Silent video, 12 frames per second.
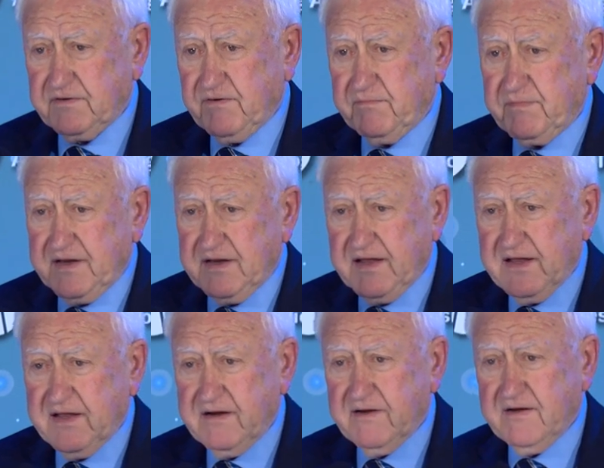for being
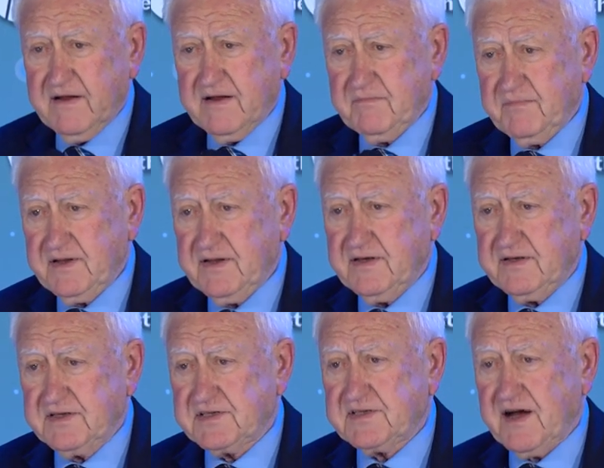here and be
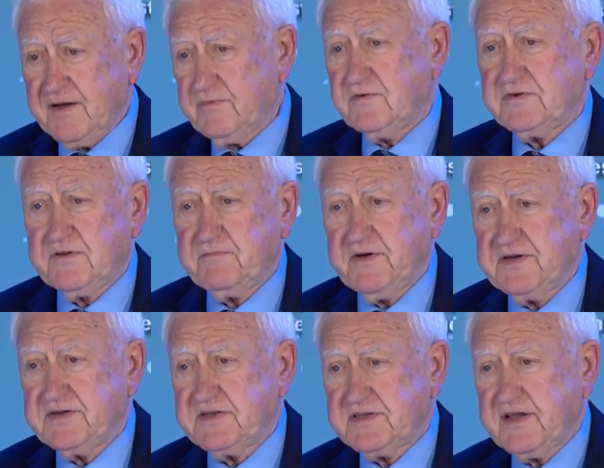disciples of
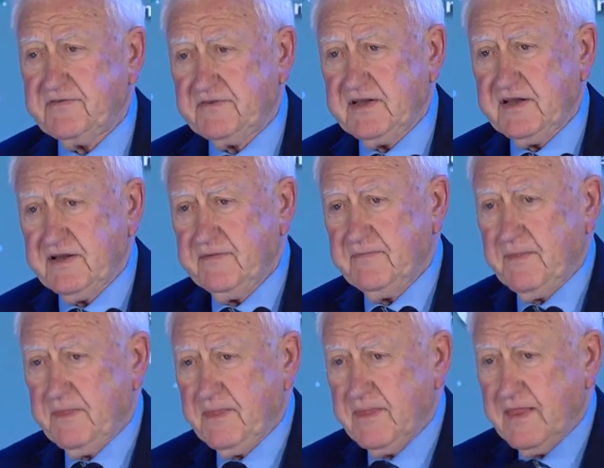patient safety.
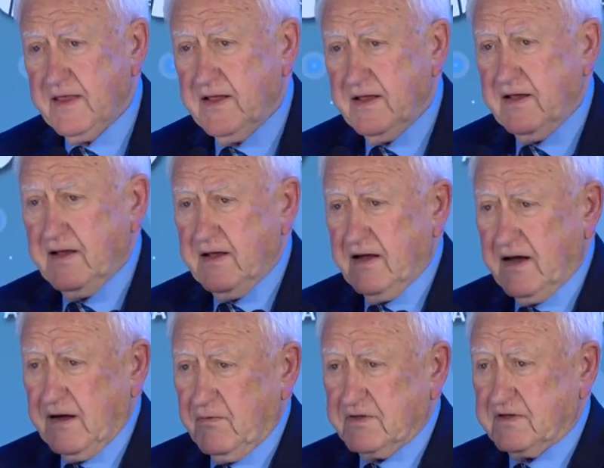
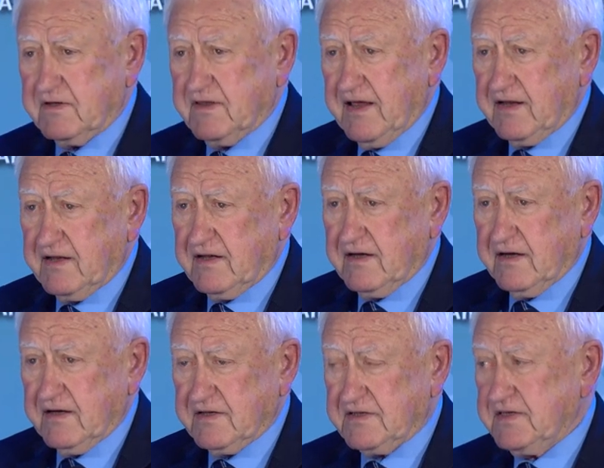I want to thank
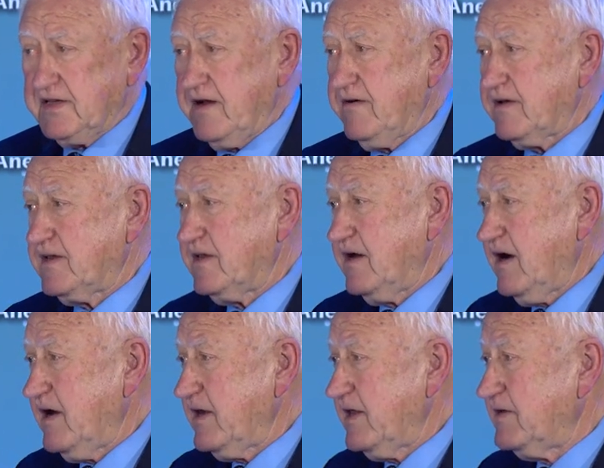Sarah
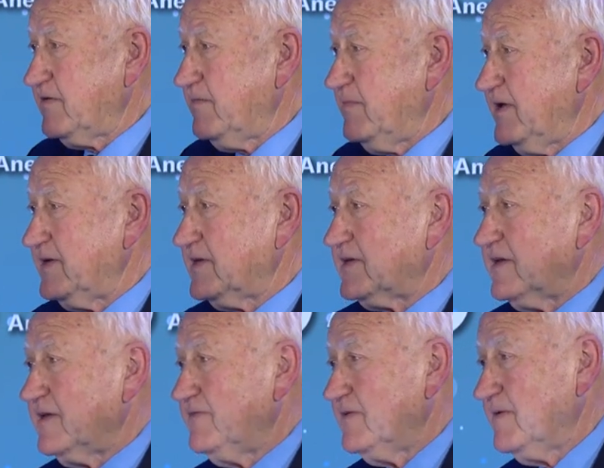Chiani
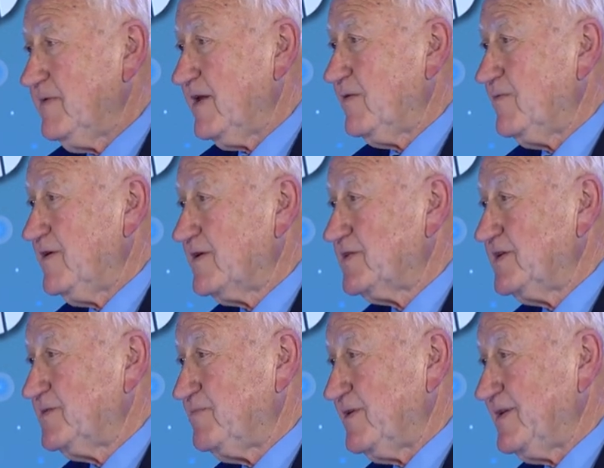tremendously for the amount of work
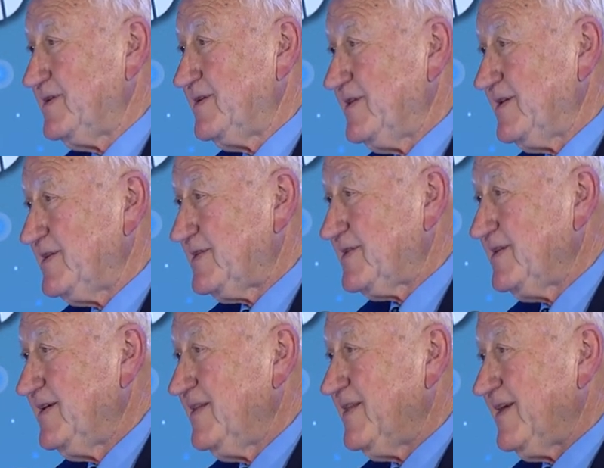she's put into this.
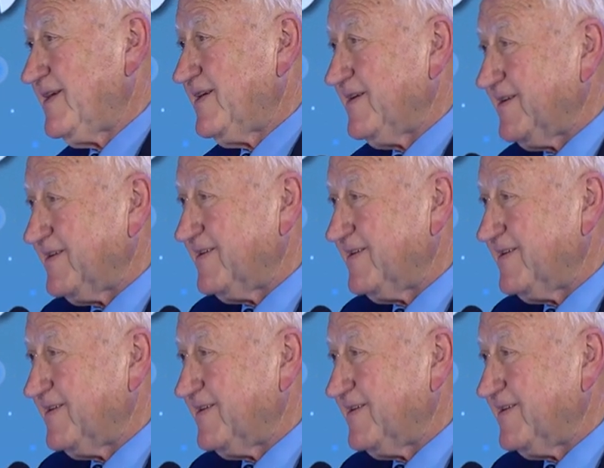Thank you.